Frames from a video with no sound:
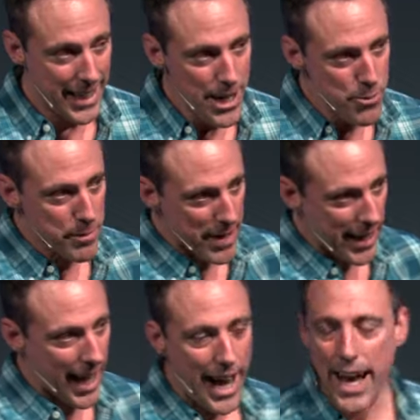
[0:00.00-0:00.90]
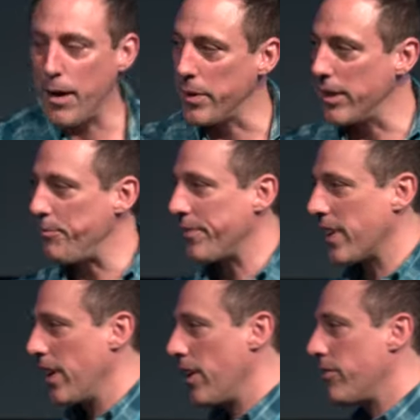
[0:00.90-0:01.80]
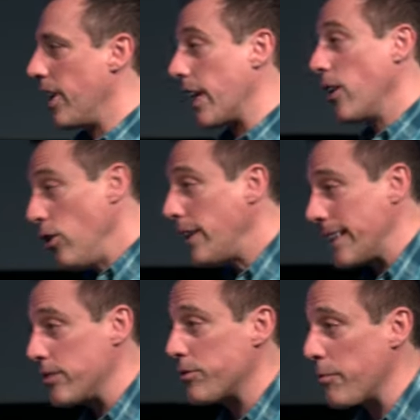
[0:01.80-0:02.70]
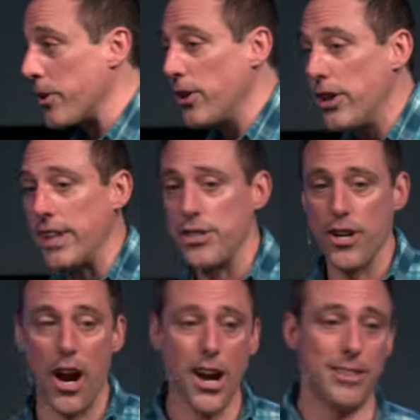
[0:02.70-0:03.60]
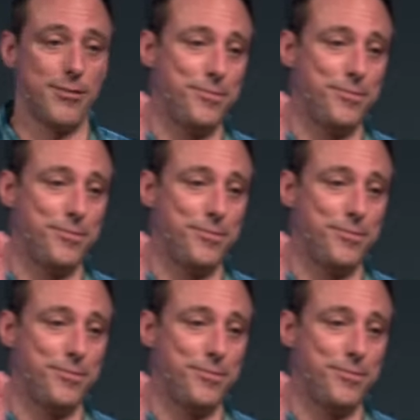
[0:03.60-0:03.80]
He would make a habit of taking cookies from the cookie jar.